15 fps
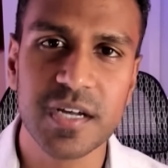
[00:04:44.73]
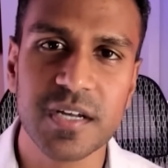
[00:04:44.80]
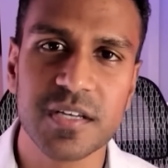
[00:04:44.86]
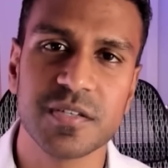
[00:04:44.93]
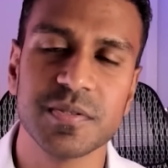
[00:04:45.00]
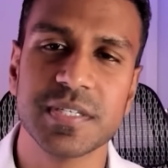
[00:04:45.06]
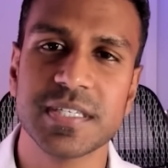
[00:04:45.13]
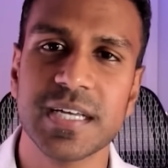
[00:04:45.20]

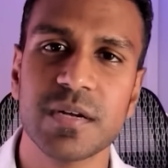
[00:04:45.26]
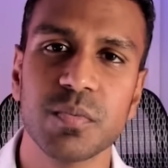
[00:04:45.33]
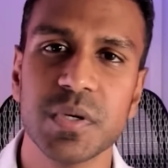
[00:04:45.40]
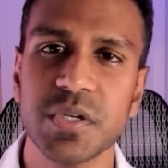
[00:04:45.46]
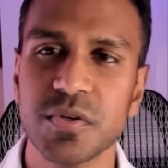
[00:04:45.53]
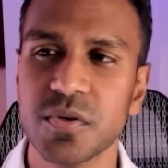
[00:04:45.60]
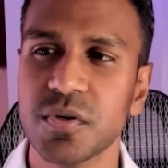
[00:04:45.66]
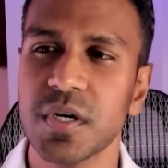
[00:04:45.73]
So instead
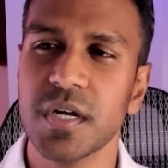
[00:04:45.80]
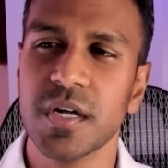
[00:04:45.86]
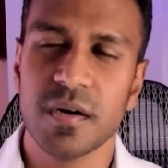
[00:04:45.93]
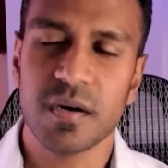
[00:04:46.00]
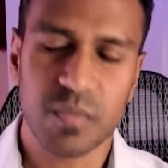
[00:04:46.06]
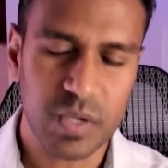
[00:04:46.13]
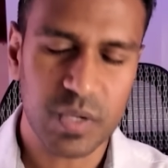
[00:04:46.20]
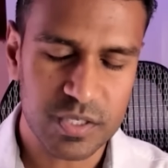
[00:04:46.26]
we do
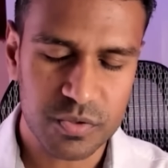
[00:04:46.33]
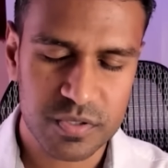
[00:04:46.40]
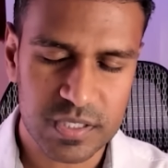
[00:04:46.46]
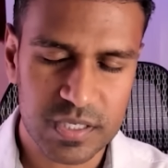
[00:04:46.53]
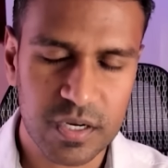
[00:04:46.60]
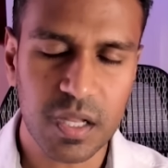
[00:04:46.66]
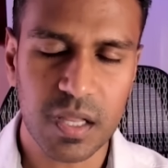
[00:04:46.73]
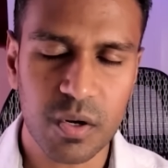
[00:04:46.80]
what you
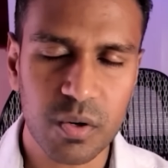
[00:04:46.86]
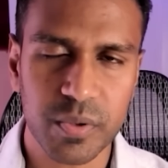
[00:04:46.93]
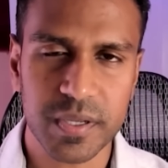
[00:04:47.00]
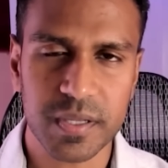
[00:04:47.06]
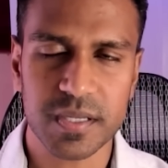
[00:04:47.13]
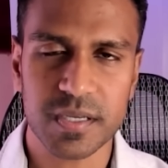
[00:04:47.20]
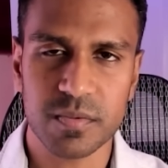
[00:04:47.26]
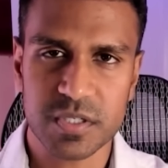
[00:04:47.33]
see
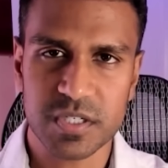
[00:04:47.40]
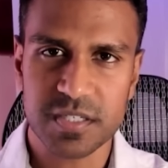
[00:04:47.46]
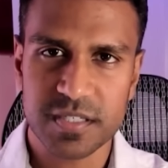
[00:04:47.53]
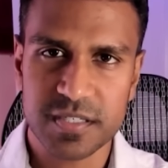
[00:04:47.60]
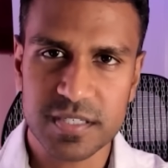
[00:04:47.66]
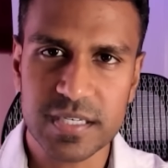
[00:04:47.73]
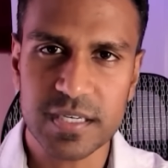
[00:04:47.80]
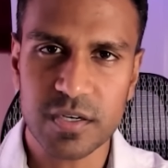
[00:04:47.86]
colloquially, which is
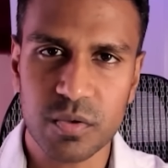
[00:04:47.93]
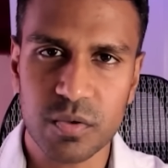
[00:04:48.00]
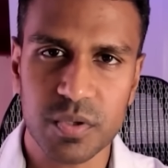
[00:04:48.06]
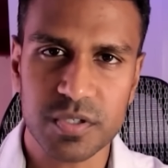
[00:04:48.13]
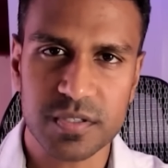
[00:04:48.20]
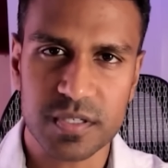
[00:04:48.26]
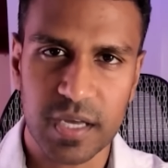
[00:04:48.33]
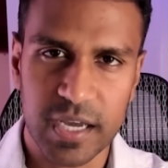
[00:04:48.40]
C
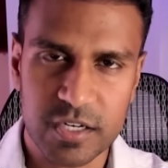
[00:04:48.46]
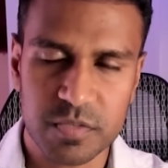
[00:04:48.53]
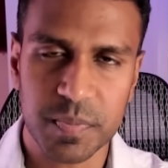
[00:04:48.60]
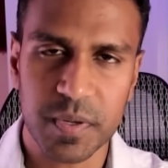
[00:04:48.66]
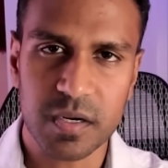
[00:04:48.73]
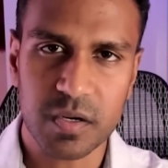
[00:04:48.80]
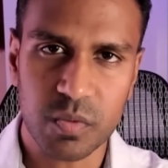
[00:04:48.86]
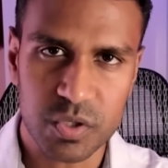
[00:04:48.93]
equals H
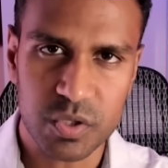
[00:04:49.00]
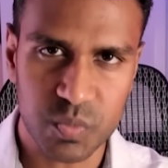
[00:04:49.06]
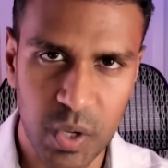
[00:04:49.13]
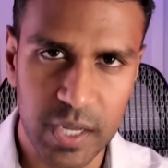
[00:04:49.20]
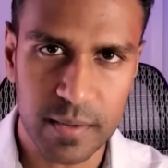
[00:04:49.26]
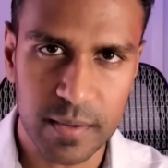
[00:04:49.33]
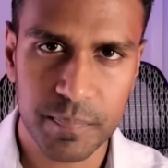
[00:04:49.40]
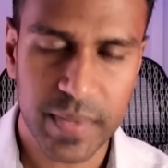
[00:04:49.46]
bar equals
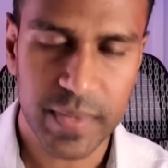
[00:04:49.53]
one.